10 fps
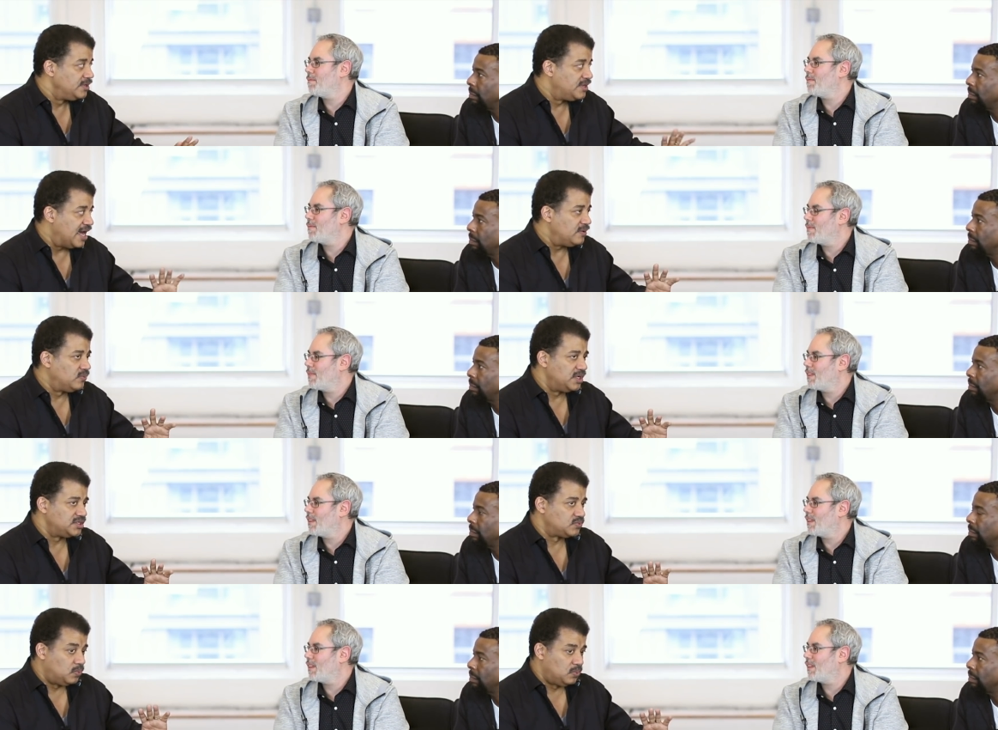Speaker 1: That
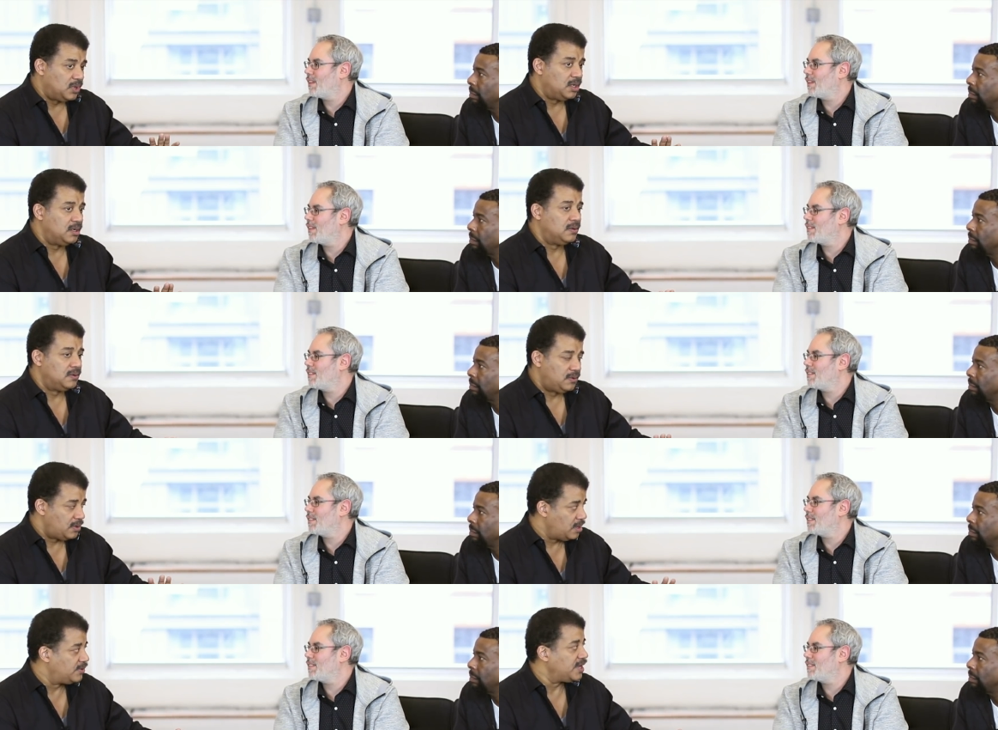was whoa,
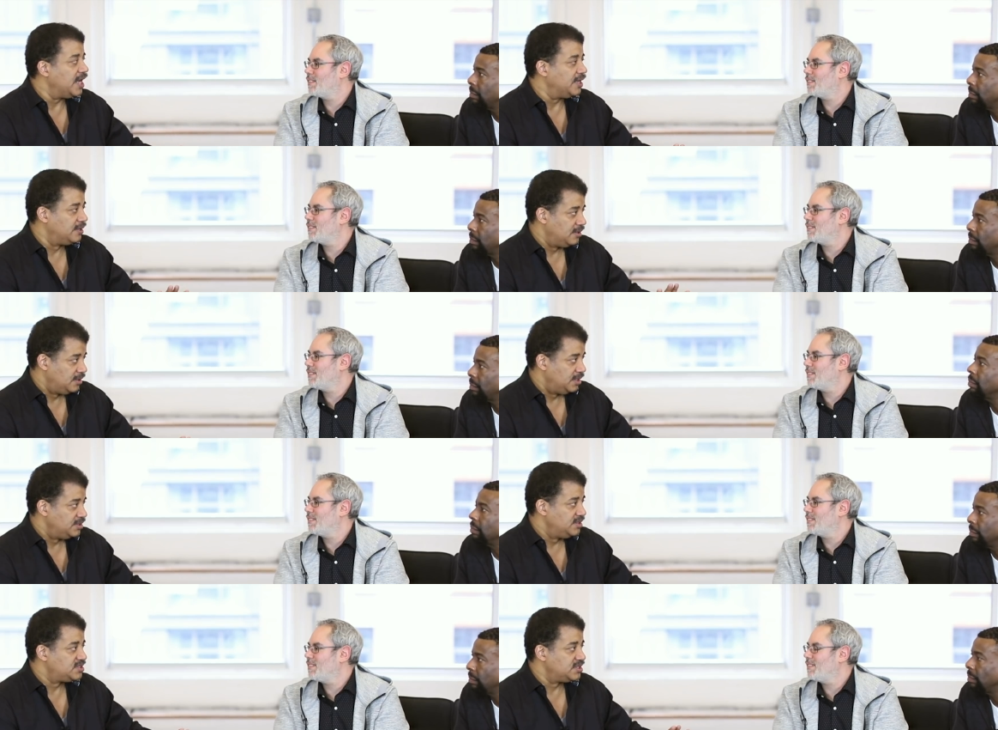okay.
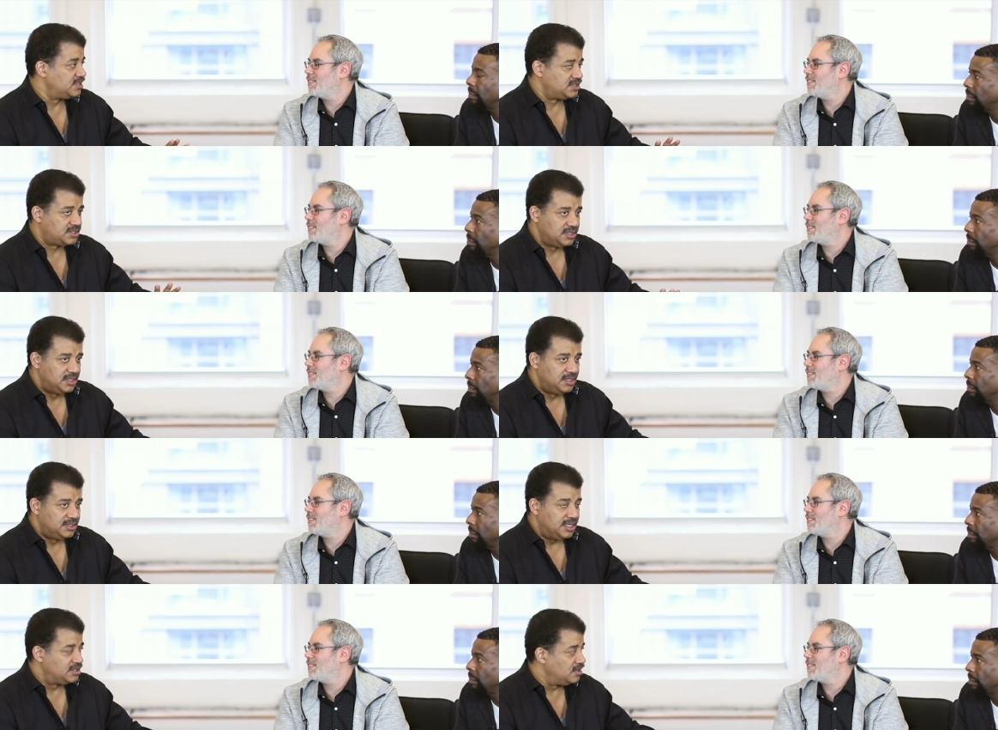This is
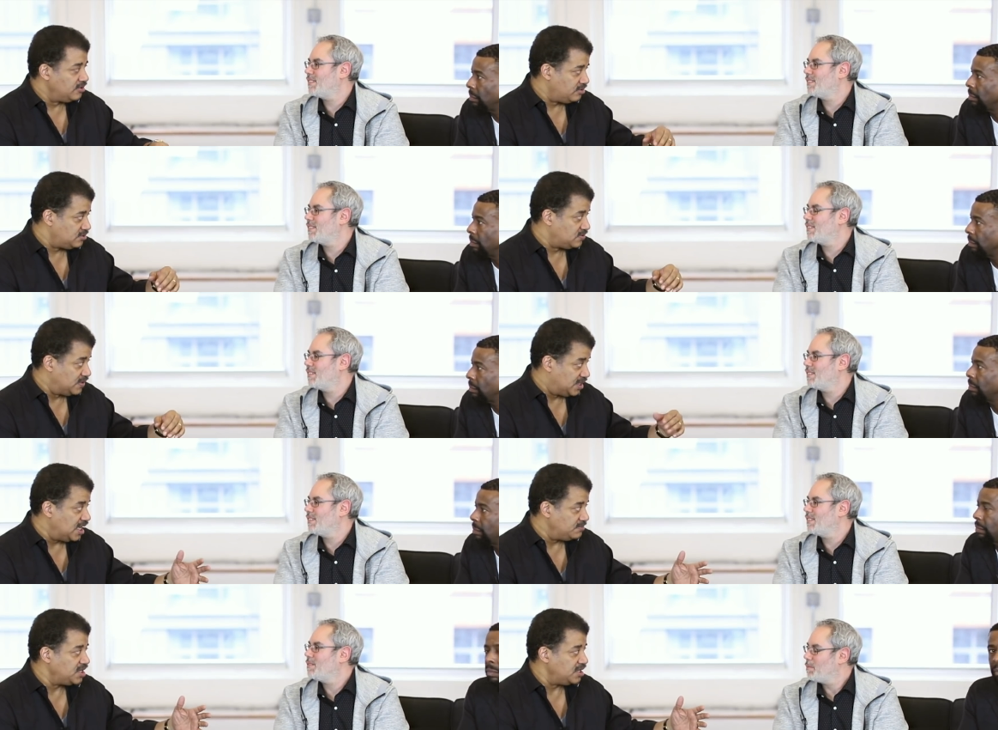that's another sort of
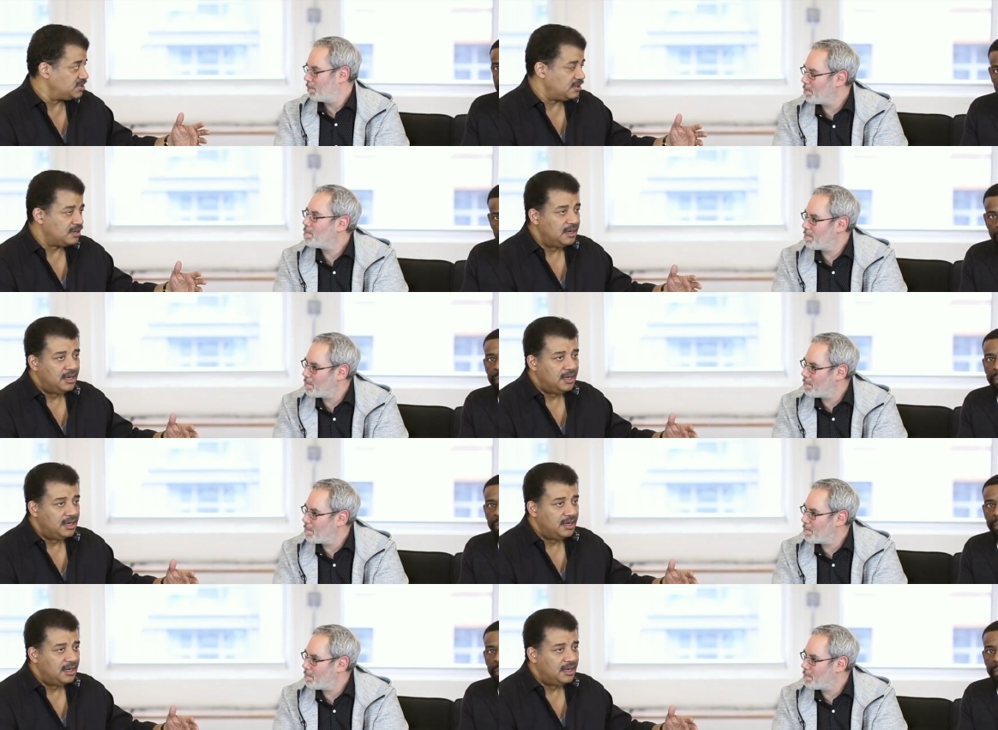game changer.